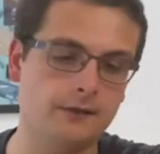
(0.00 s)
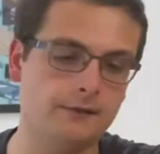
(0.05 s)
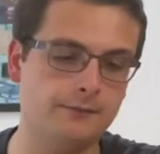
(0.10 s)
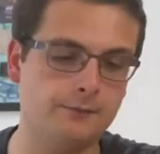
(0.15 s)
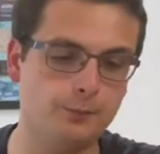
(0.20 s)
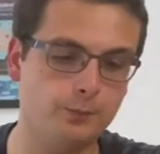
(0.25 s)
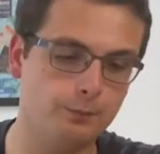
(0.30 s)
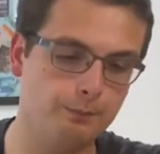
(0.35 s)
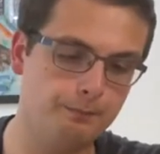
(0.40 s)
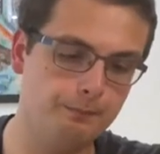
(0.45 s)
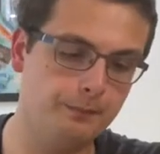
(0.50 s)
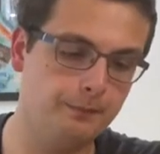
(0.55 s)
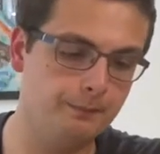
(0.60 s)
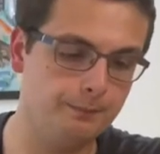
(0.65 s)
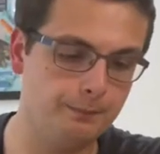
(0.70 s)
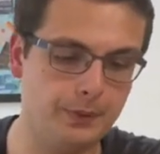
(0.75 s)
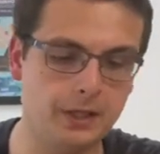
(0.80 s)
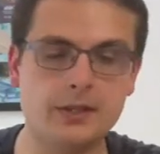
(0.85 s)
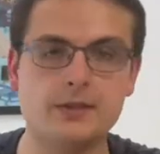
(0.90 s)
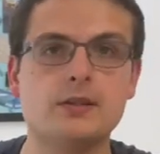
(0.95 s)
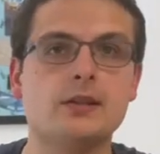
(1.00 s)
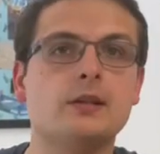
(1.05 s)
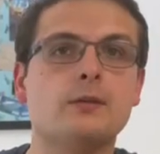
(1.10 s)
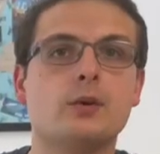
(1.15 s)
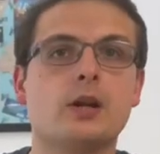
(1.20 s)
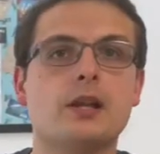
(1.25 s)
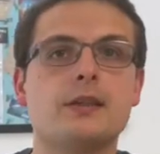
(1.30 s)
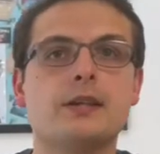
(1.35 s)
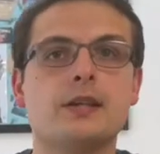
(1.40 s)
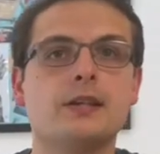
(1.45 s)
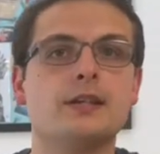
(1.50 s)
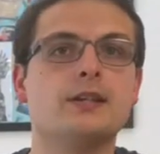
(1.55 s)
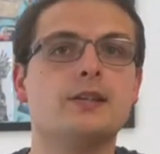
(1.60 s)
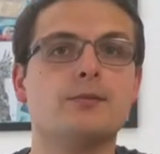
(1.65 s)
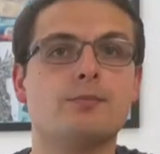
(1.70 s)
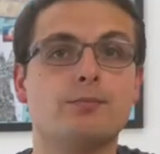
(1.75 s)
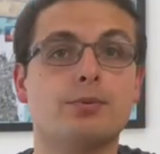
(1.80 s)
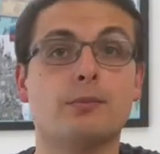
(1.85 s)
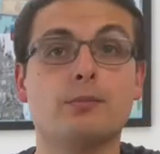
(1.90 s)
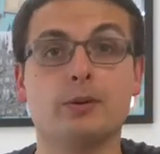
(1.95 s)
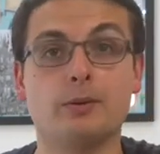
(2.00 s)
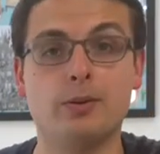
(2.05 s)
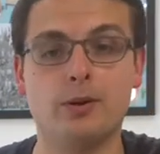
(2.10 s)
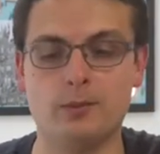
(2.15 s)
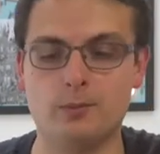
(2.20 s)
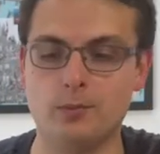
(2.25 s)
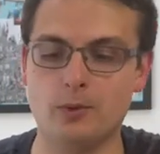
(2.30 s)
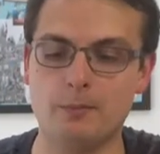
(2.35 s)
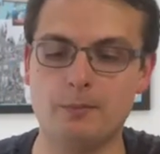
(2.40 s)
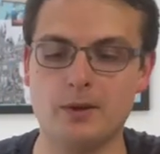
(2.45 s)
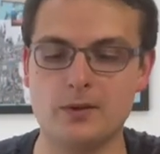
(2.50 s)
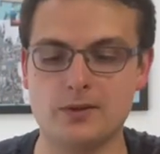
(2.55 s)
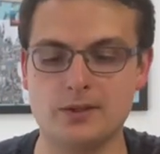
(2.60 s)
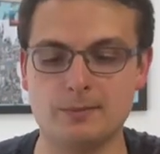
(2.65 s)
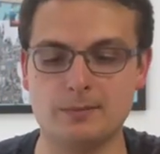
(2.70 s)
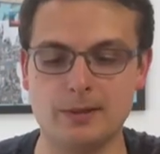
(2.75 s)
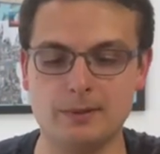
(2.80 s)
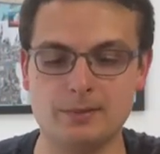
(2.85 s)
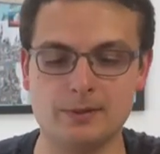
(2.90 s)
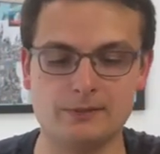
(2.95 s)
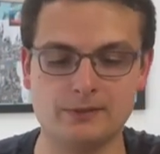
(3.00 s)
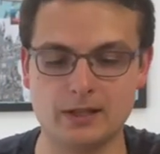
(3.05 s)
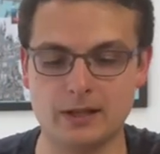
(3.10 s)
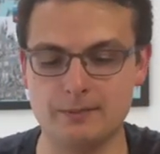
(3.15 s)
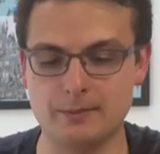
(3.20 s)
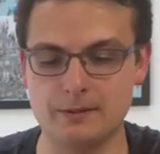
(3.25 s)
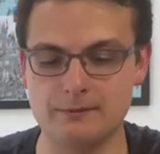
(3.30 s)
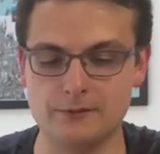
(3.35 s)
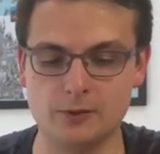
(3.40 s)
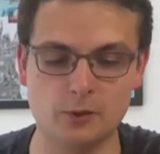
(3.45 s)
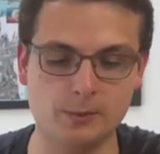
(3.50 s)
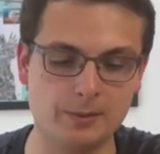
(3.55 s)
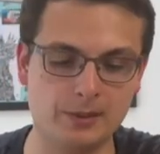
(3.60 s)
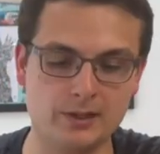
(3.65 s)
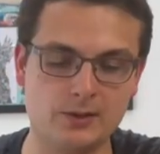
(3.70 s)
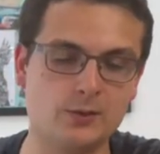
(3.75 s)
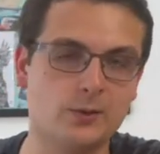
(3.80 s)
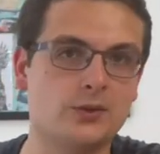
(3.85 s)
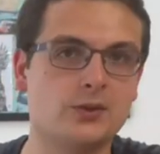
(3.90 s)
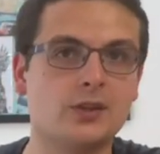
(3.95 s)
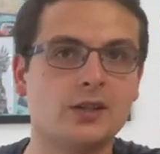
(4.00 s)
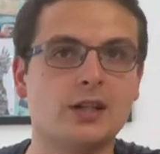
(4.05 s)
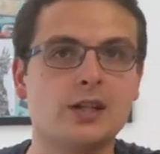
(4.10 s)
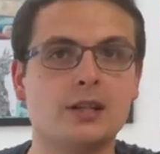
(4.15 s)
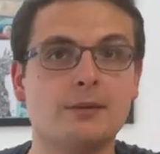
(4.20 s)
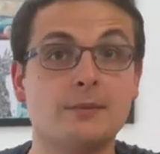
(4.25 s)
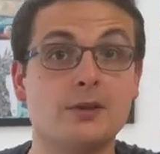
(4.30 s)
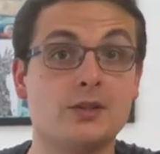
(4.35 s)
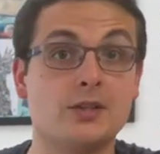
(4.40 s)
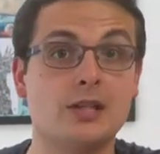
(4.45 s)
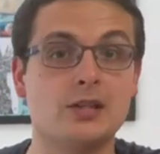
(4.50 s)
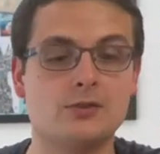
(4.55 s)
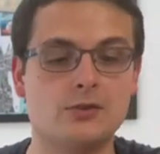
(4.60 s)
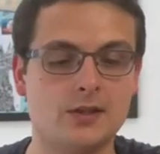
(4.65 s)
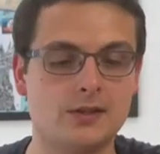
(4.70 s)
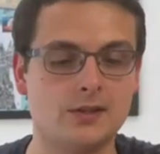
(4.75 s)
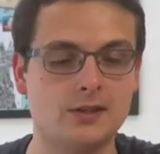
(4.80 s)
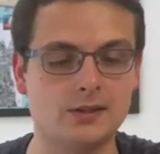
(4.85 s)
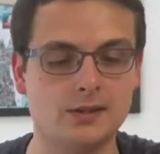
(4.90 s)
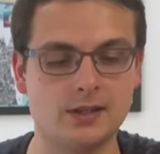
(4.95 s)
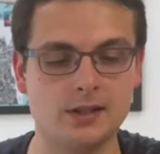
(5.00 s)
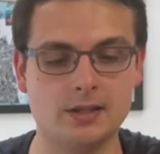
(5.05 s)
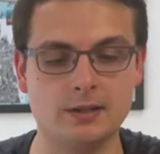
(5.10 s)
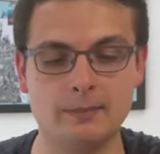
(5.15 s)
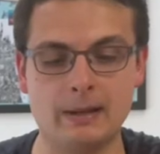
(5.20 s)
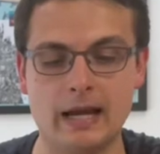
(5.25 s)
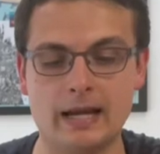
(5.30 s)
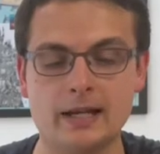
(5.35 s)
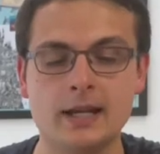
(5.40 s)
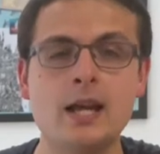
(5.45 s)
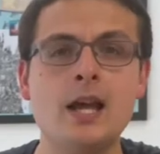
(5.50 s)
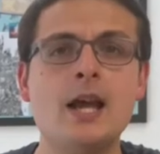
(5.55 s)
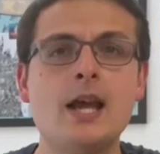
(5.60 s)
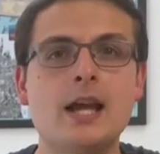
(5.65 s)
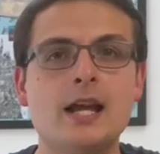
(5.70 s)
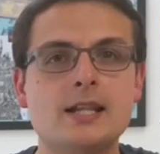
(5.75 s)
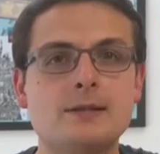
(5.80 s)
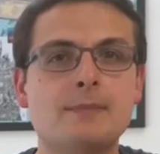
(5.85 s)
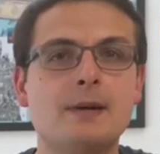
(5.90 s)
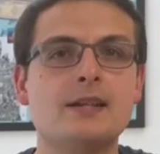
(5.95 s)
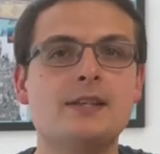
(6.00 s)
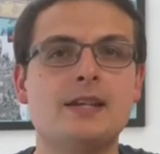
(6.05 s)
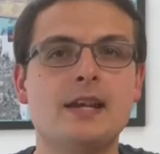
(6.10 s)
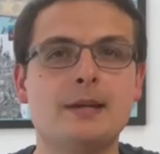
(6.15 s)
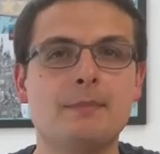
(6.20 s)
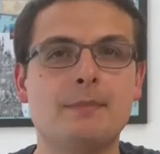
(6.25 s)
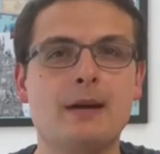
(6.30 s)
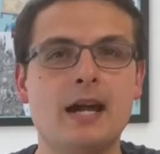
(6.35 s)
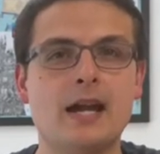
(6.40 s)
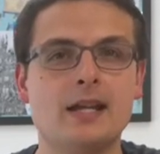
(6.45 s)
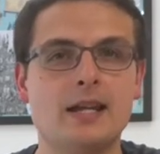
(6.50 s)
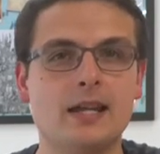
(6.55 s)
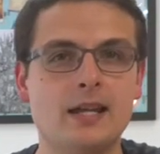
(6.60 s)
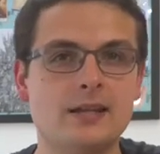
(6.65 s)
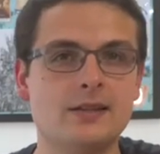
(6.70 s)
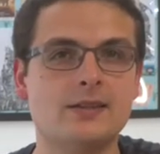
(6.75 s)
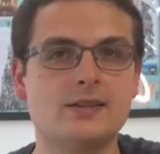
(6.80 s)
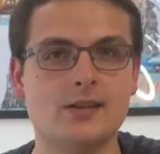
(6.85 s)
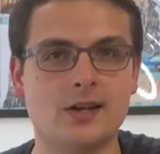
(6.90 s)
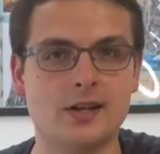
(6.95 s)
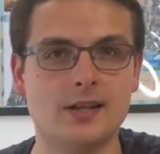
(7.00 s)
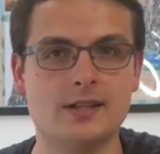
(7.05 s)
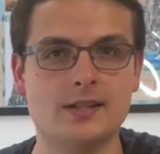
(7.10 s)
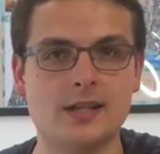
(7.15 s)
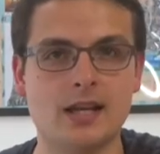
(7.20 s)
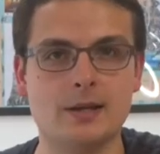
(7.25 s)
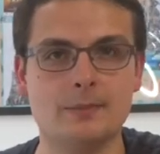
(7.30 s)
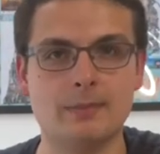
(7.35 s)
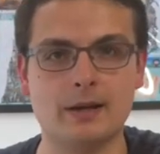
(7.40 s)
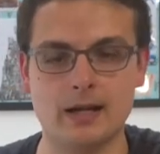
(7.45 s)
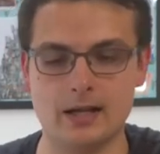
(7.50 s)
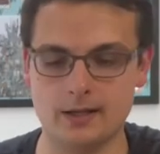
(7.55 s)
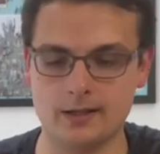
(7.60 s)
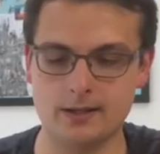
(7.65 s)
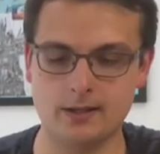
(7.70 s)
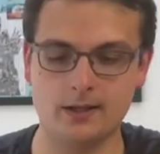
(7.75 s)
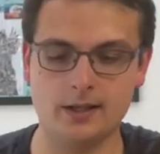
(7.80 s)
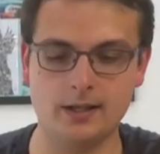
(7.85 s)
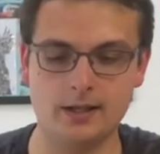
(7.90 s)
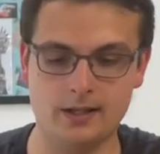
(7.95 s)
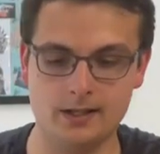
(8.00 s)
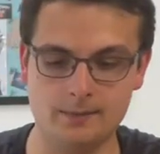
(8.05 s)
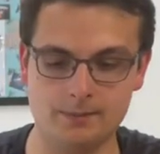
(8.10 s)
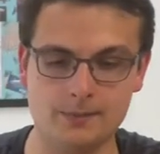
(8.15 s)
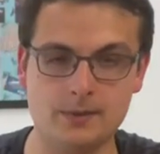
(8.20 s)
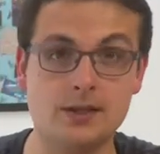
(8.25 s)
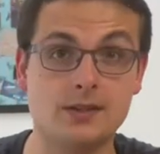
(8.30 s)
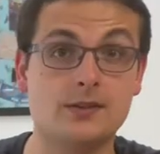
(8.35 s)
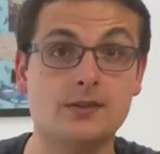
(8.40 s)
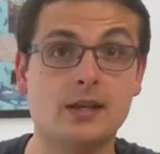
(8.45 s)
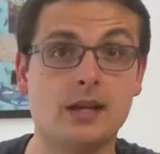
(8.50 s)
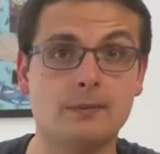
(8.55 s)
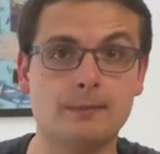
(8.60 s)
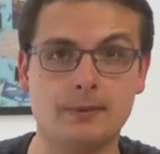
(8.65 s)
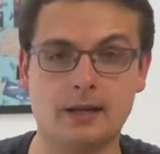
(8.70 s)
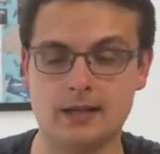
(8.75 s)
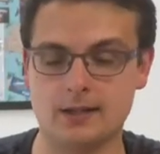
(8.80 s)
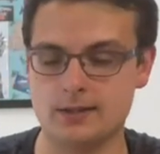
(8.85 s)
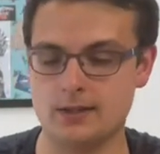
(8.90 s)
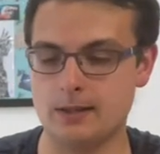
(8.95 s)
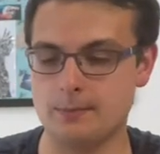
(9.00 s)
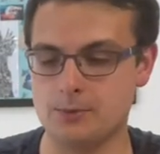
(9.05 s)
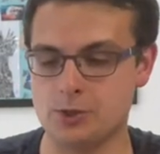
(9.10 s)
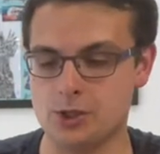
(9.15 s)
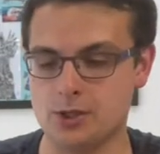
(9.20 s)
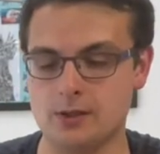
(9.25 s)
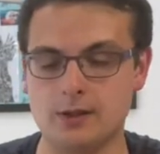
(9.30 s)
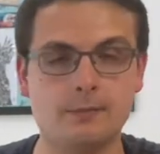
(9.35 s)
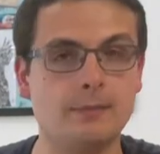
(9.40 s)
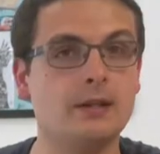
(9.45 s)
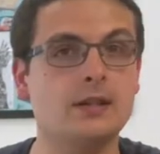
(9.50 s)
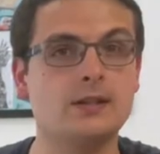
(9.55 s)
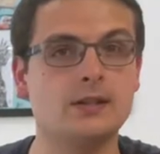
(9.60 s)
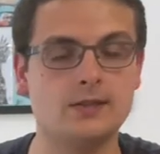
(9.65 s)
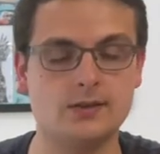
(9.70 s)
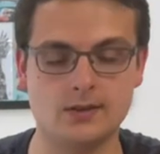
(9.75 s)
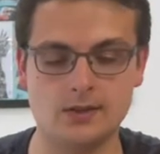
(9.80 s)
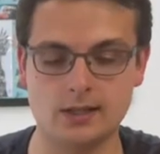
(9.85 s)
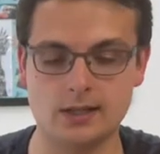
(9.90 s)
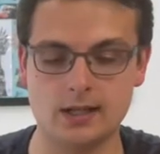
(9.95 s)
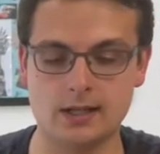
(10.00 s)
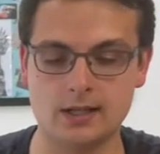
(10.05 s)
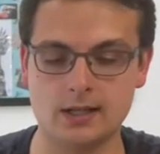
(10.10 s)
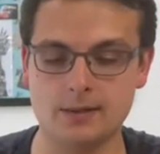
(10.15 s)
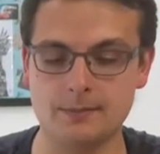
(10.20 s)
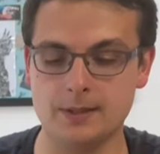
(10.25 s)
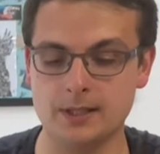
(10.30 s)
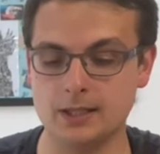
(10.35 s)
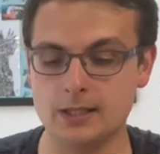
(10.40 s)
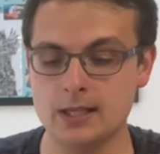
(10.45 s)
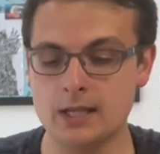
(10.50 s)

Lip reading: of personally what I think is probably what most of the people have come here for, but it's also kind of the most interesting thing in the bag. It's my tech bag inside a tech bag. It's tech bagception. I bet you didn't see that coming.